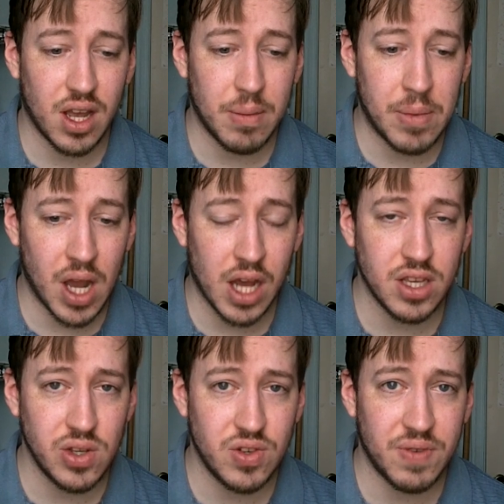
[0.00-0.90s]
I'm not
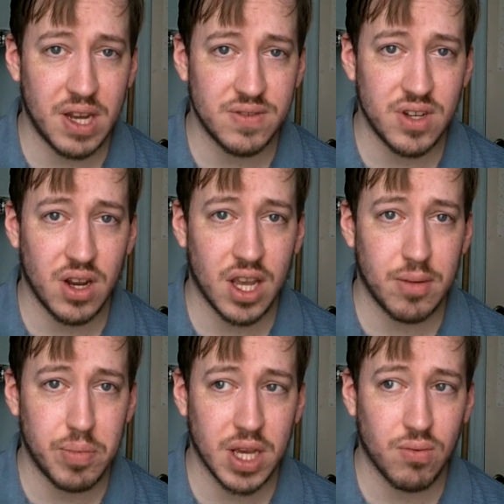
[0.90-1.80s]
a huge fan of staring
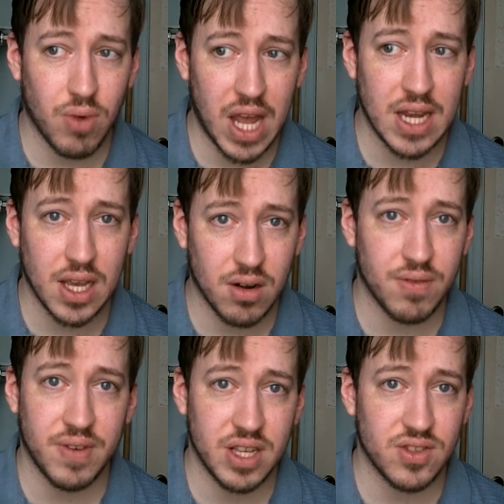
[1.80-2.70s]
at a big red
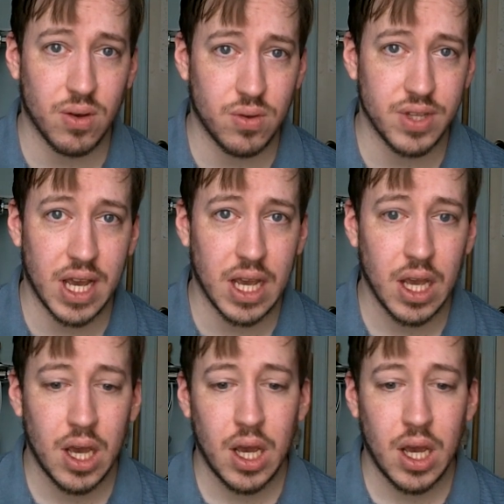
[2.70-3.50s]
interface the whole day.